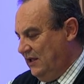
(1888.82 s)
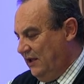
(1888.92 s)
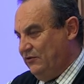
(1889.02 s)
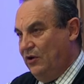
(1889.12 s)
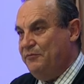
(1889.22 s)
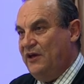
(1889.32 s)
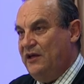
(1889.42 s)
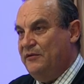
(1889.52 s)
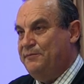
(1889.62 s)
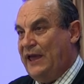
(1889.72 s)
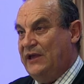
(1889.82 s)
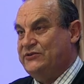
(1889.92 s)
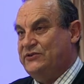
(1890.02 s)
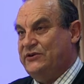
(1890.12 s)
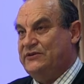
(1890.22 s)
I've known uh,
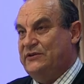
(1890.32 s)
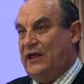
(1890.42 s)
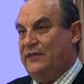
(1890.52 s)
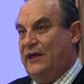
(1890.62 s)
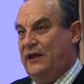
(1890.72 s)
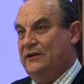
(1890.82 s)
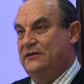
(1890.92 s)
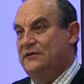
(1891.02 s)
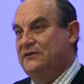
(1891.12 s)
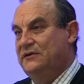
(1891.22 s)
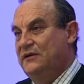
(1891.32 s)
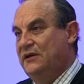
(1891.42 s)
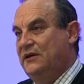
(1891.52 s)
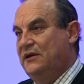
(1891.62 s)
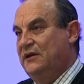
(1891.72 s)
pastors like that.
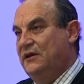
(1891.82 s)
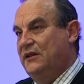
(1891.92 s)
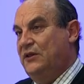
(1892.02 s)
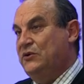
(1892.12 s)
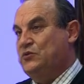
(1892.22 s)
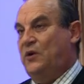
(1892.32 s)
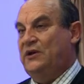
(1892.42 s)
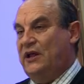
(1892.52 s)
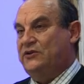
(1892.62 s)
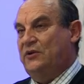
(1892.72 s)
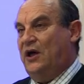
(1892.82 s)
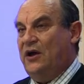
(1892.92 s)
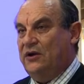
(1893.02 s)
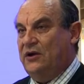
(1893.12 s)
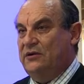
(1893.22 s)
There was one not too
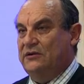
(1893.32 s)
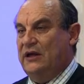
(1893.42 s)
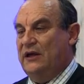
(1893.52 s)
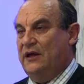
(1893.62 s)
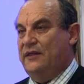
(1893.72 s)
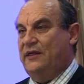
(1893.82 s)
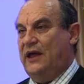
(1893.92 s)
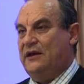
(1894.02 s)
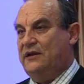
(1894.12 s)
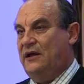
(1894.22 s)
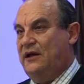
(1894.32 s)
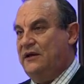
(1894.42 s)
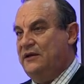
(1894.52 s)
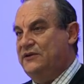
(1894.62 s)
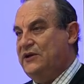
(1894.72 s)
long ago uh, that uh,
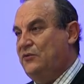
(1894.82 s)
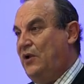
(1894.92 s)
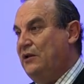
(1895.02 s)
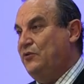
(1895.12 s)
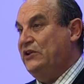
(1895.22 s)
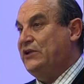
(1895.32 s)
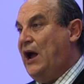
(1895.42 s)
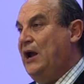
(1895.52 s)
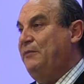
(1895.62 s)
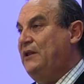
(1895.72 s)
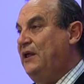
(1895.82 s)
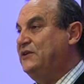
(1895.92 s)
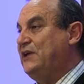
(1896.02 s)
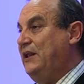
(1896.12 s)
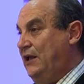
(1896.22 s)
he said, well, retirement
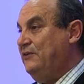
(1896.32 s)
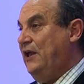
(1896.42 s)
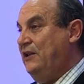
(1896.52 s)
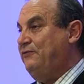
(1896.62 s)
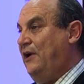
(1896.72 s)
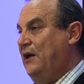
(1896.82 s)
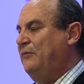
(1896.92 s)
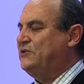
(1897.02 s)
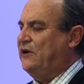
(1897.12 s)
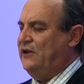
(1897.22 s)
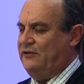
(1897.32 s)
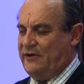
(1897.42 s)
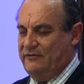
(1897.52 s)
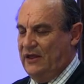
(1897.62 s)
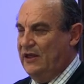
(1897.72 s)
is at 85, I'm sorry,
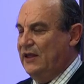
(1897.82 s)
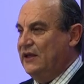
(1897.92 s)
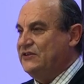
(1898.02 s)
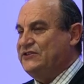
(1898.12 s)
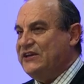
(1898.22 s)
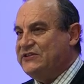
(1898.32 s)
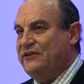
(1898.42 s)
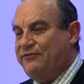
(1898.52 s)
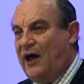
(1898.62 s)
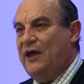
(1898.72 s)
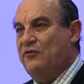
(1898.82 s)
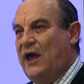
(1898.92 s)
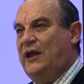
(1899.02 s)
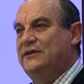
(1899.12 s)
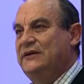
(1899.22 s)
85, 65,
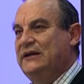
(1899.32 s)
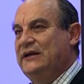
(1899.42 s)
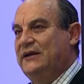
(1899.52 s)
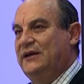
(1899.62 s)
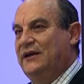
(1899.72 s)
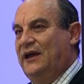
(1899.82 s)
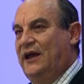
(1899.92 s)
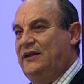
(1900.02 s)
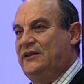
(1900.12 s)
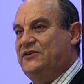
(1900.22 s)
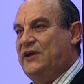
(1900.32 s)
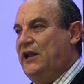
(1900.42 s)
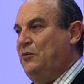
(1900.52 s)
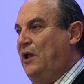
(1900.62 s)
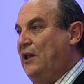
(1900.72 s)
right? And he
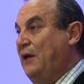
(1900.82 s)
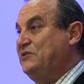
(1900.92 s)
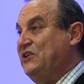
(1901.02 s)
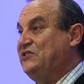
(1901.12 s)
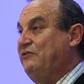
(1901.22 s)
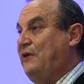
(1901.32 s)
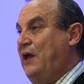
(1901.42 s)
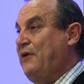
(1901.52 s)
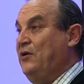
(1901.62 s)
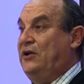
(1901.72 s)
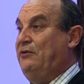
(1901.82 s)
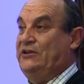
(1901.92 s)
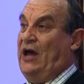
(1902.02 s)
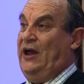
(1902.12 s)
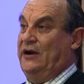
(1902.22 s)
decided, well, I'm 65, I'm going to
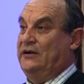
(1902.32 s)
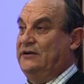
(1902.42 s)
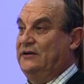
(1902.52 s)
retire.